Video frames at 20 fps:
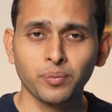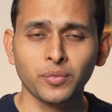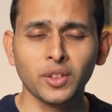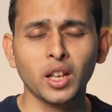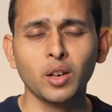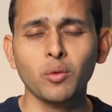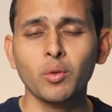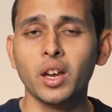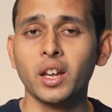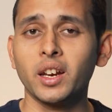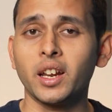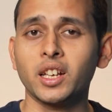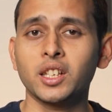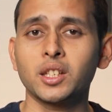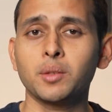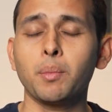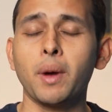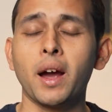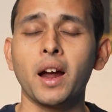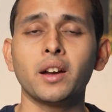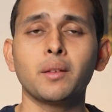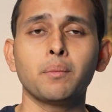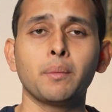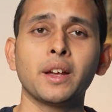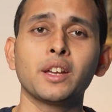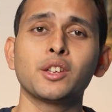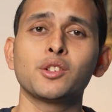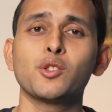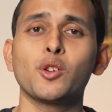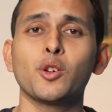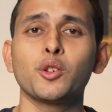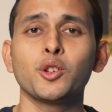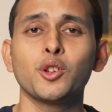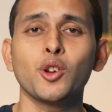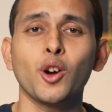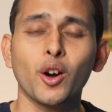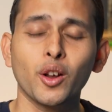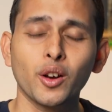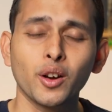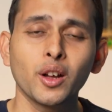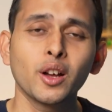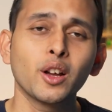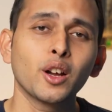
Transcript: Then we can expand based on your